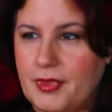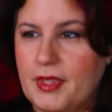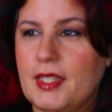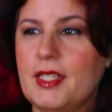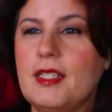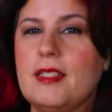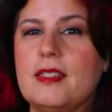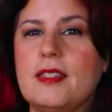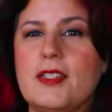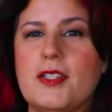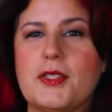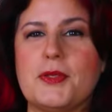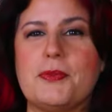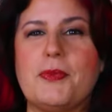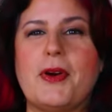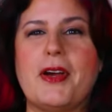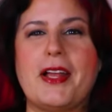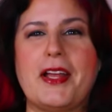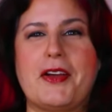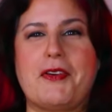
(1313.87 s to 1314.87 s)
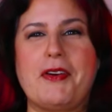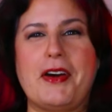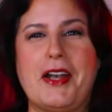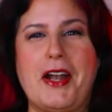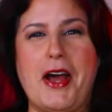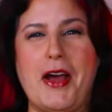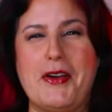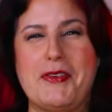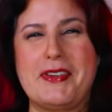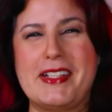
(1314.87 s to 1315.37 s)
this looks more like
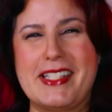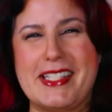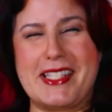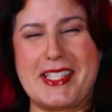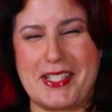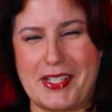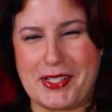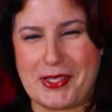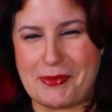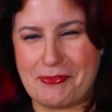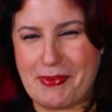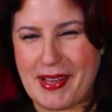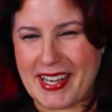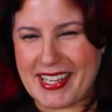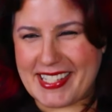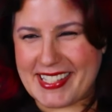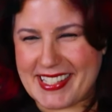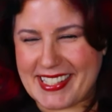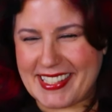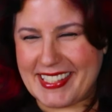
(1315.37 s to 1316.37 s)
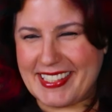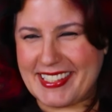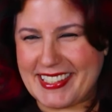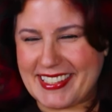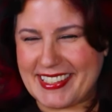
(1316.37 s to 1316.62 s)
what I was expecting.